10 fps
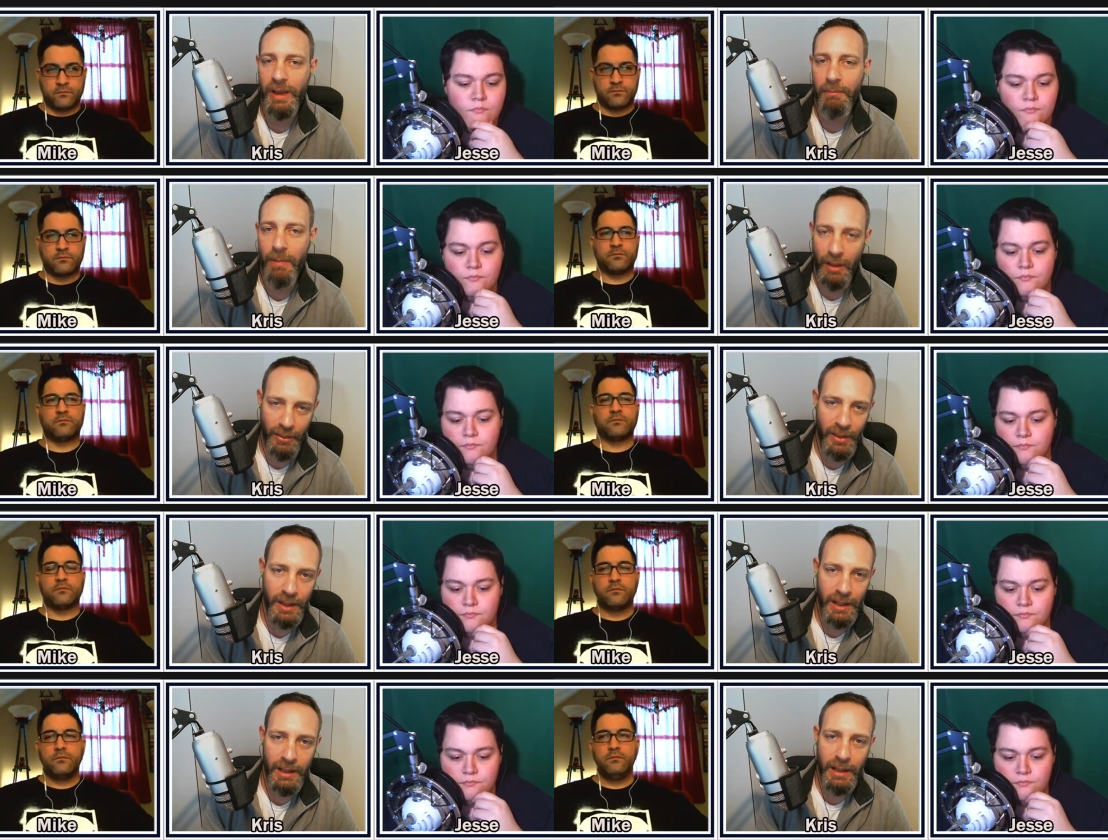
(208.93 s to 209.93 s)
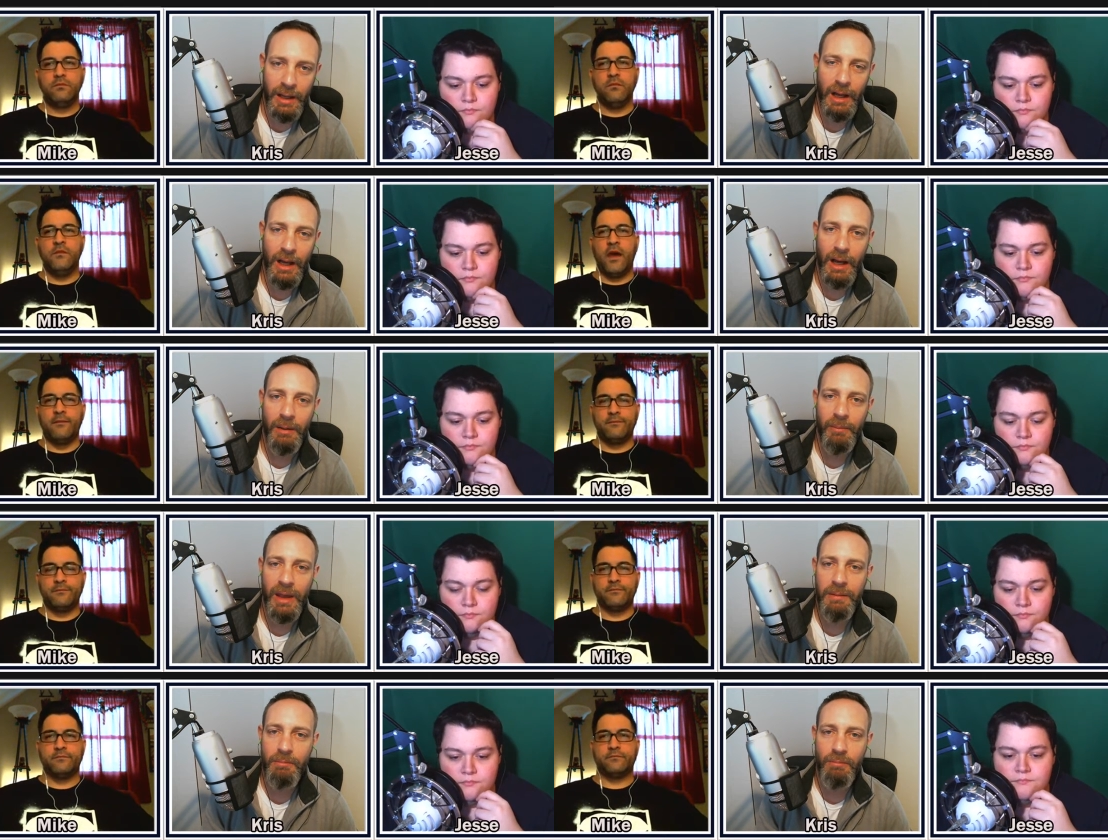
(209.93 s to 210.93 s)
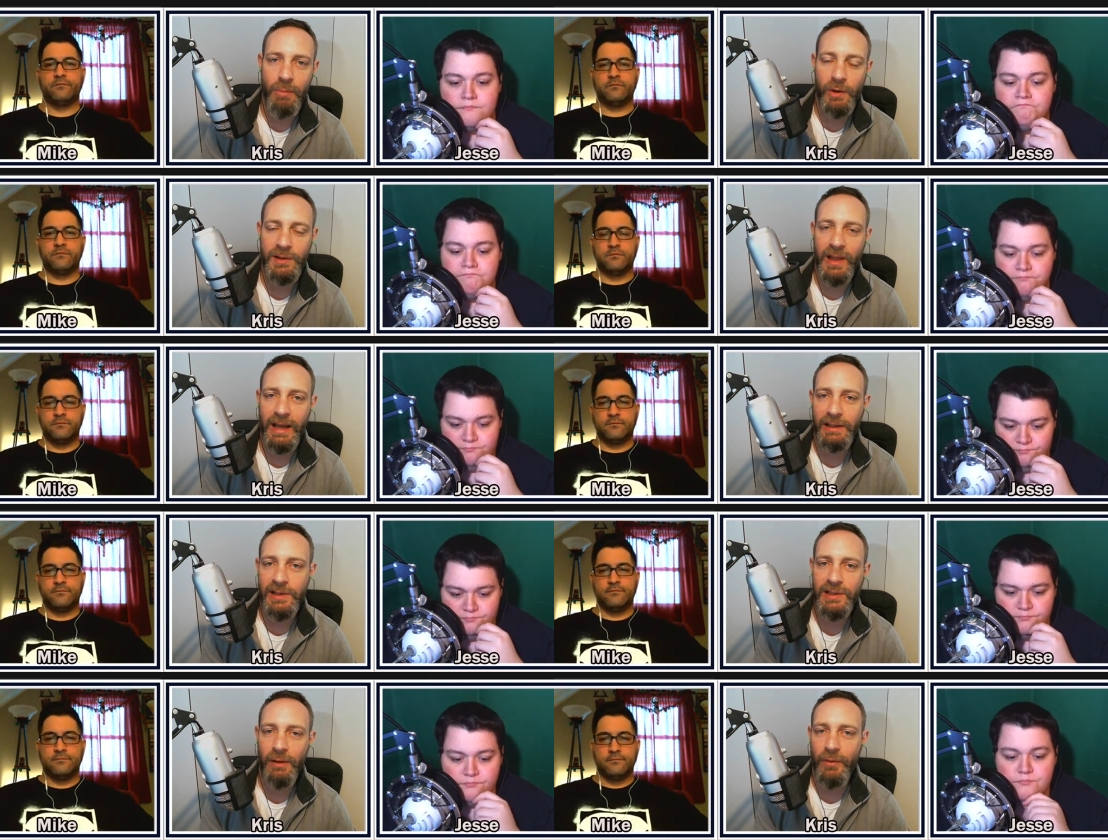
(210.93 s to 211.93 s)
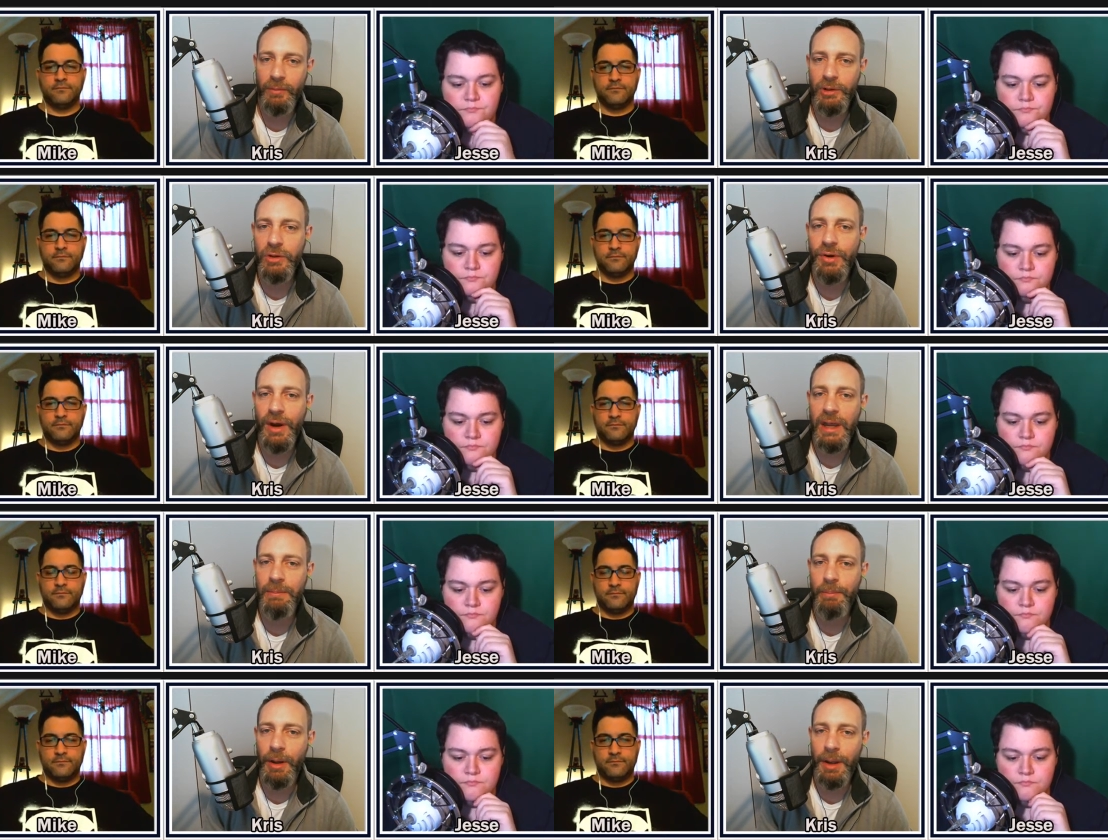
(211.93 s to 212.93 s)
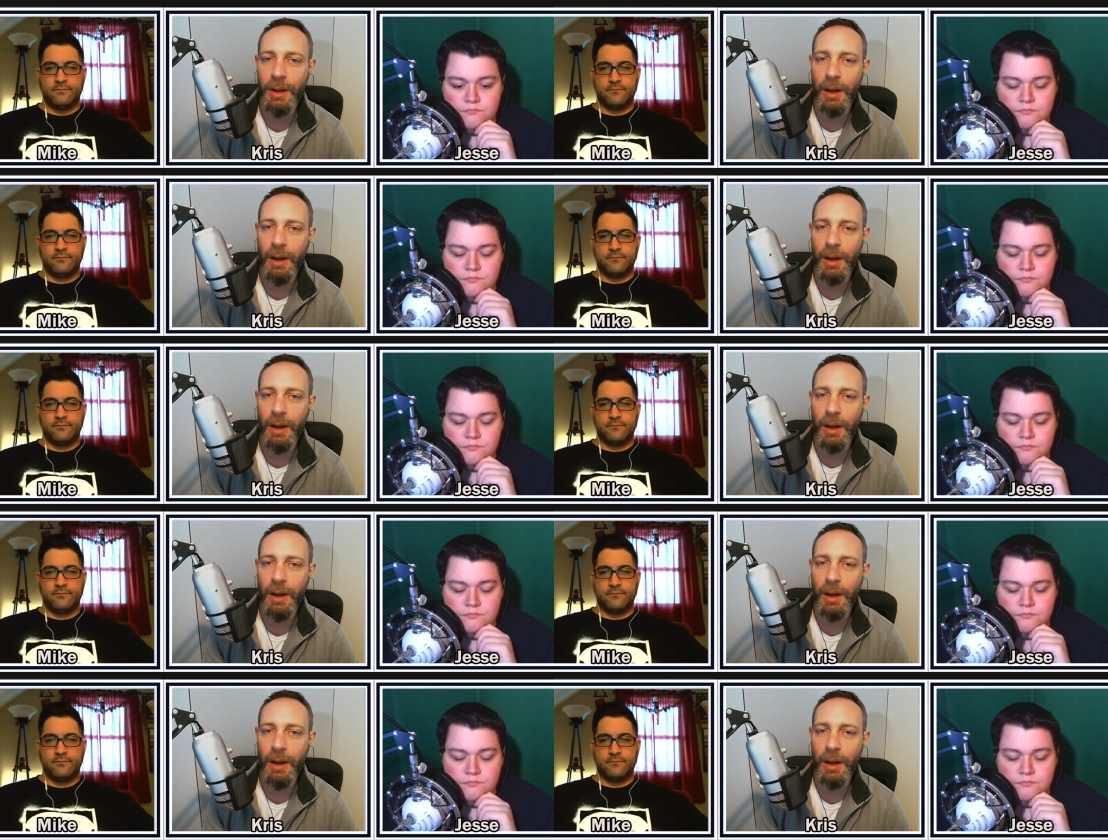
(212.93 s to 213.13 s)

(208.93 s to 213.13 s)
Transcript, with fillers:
Speaker 1: a month. Um, yeah. and most likely stuff from Loot Crate, but